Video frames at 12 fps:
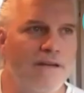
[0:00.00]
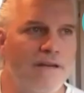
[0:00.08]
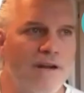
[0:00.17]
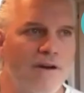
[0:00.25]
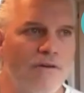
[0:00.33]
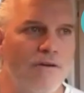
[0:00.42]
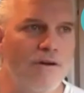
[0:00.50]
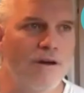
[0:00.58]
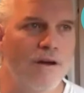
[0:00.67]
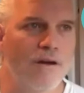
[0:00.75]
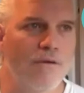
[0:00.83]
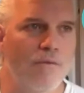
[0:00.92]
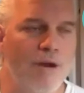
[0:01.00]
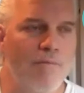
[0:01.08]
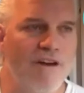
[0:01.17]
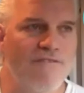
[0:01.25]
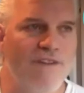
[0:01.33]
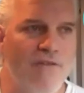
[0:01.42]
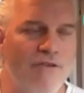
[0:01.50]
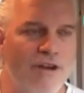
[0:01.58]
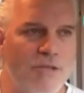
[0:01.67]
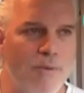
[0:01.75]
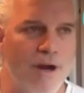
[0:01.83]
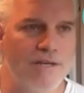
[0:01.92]
you know, one of my favorite
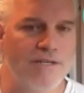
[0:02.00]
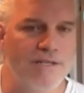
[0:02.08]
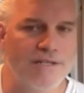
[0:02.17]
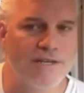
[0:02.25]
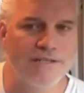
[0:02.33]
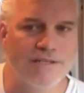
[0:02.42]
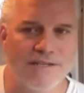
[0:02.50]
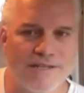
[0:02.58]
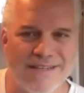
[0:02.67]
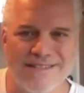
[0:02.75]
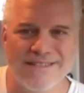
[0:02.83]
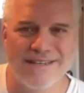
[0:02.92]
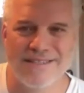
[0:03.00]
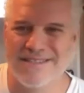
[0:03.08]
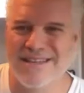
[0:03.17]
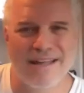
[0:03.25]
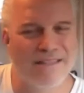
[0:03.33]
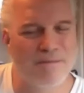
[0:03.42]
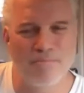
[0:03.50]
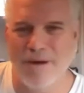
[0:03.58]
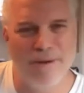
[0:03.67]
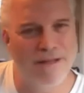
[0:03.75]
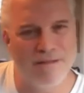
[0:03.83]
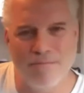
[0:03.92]
expressions is it's not
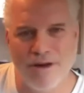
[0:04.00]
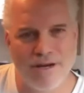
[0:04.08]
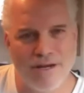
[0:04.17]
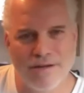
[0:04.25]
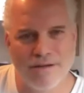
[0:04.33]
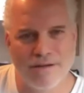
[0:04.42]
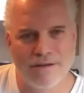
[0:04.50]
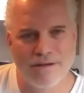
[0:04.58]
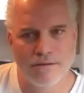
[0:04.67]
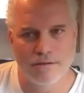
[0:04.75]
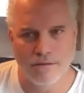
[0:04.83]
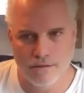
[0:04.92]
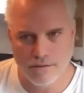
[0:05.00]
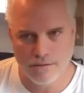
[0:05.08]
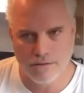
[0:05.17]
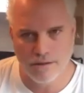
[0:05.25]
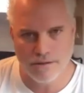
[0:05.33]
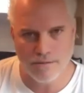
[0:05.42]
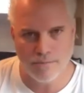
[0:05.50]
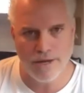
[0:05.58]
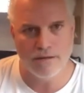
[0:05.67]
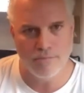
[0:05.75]
about the money. It's about the